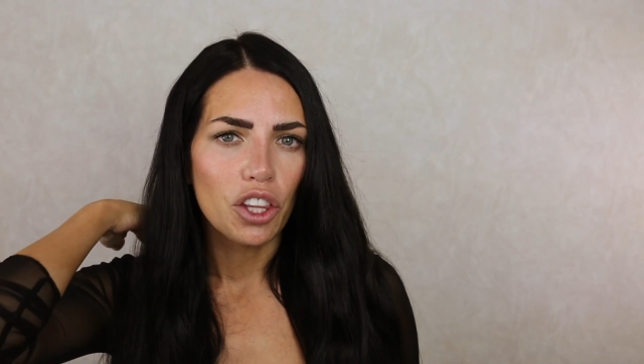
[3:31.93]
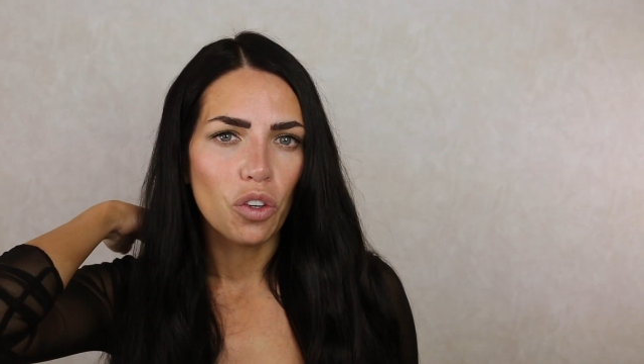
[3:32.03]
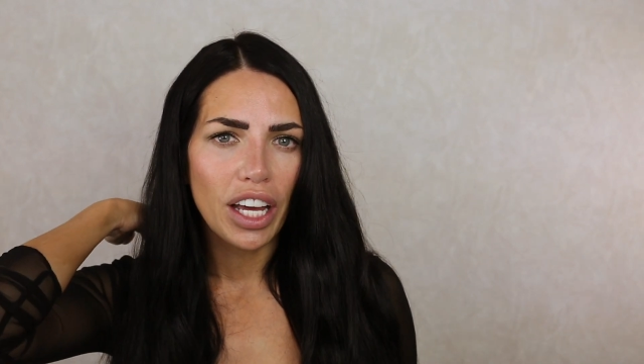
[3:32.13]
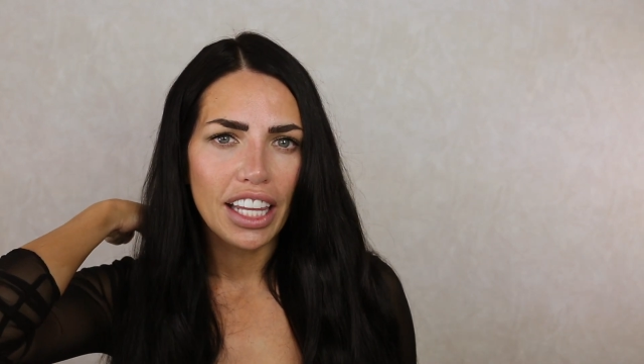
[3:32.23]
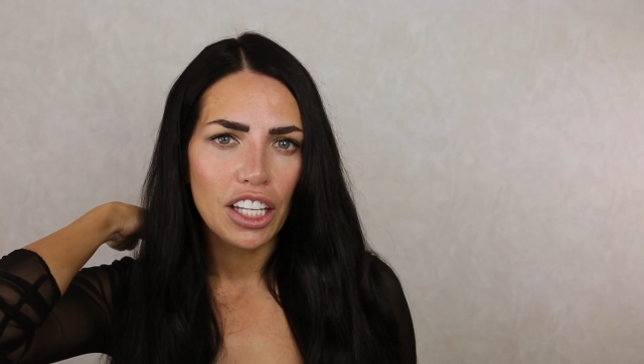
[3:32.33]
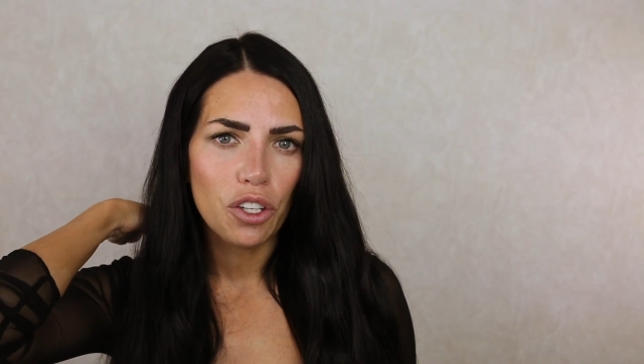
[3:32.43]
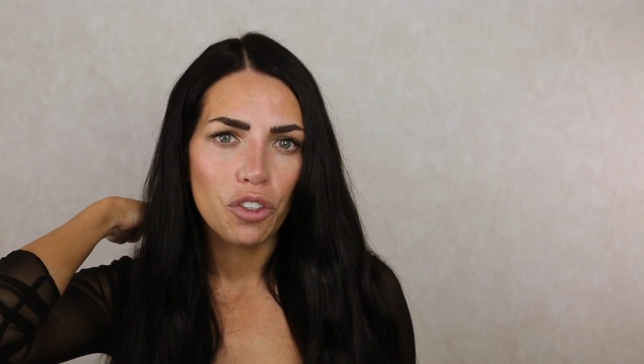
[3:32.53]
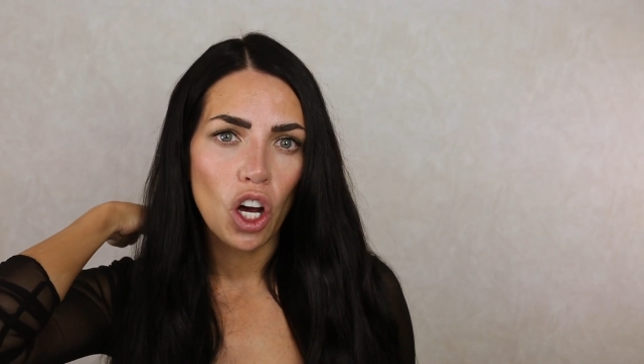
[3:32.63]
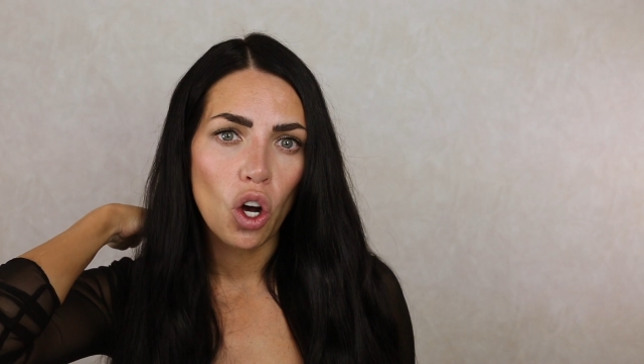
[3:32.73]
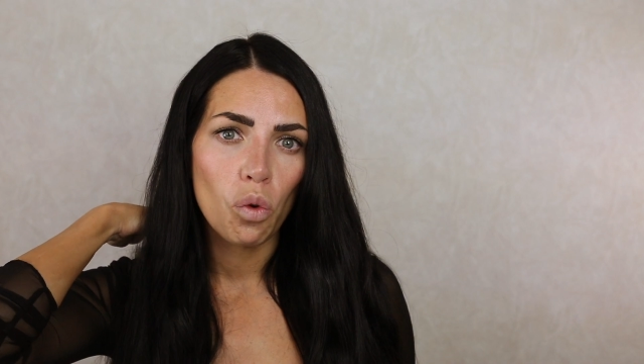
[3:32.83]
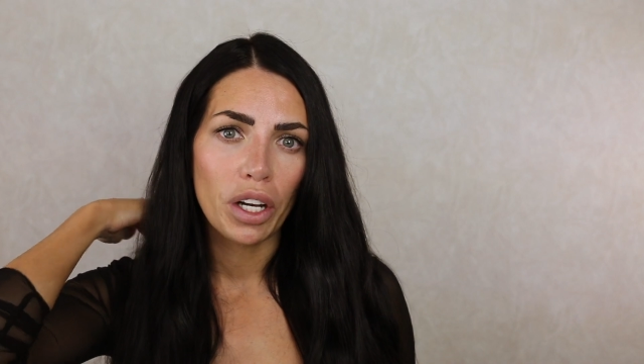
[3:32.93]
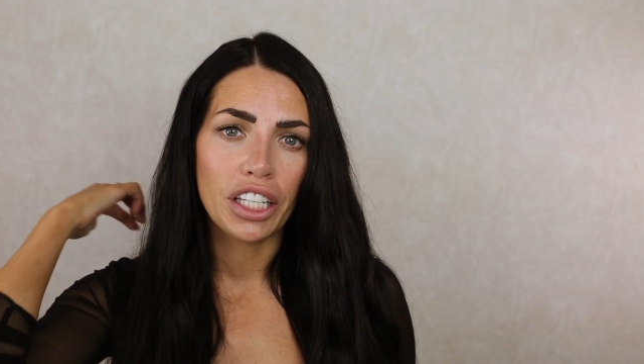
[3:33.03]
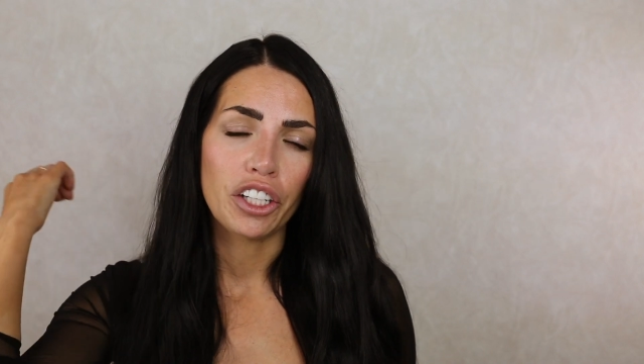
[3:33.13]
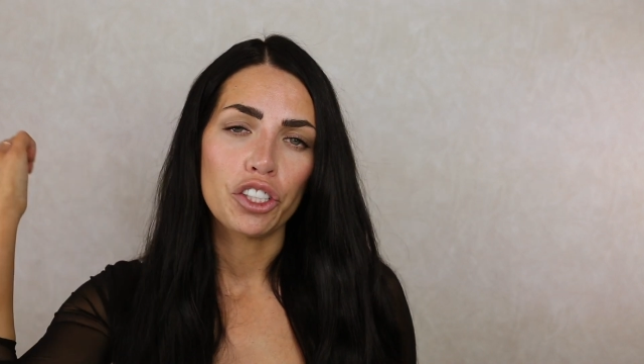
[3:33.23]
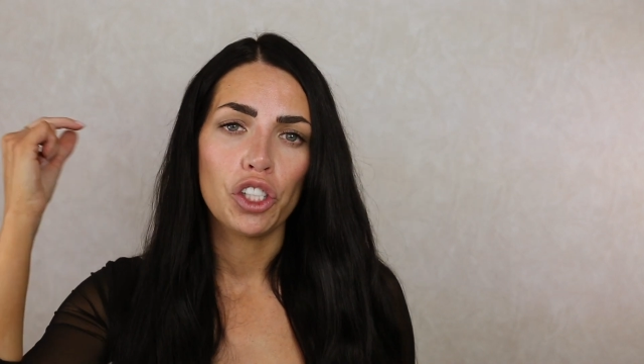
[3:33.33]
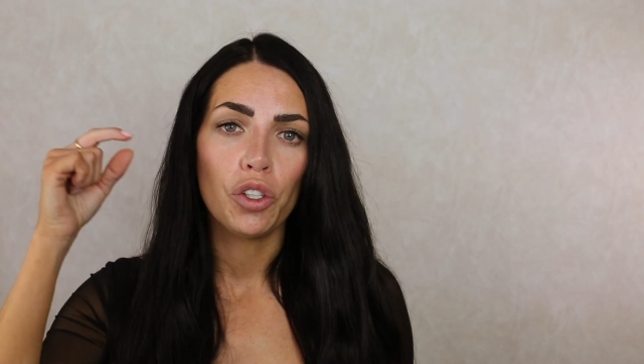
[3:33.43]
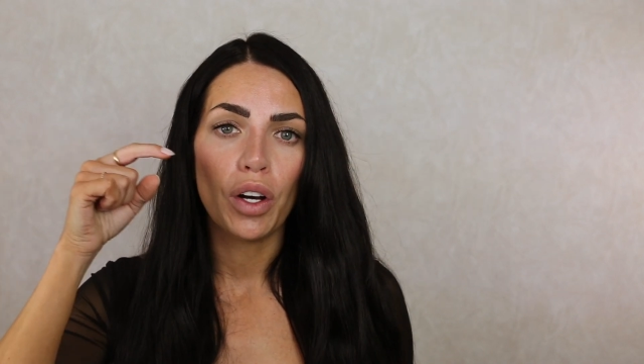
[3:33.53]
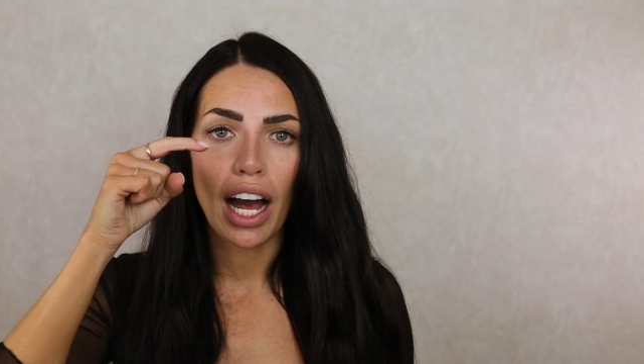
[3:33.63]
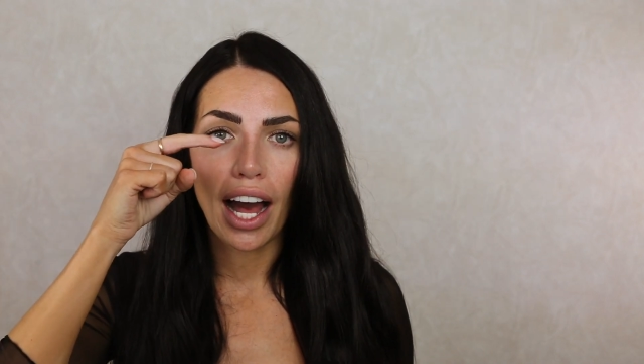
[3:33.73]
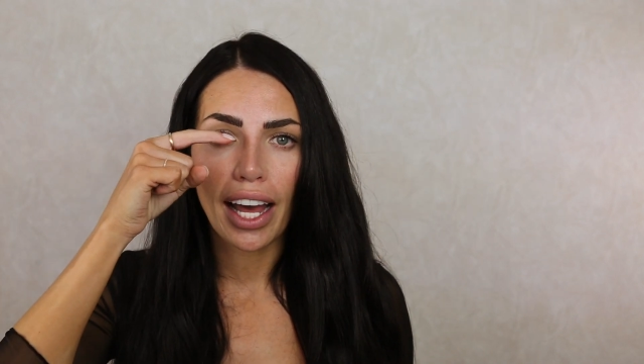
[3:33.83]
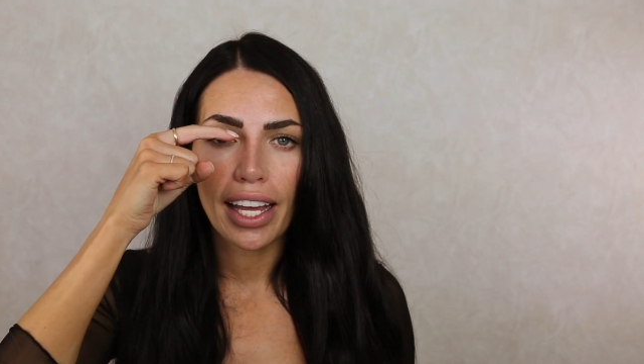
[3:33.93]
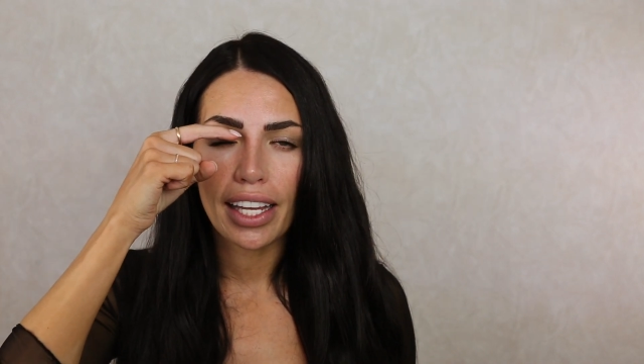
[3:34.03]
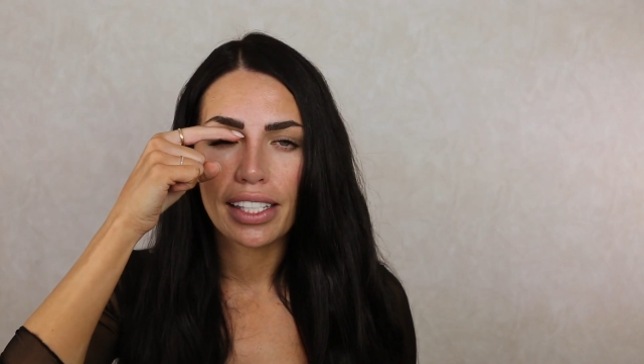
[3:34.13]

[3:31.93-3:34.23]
The way that you know when they're too high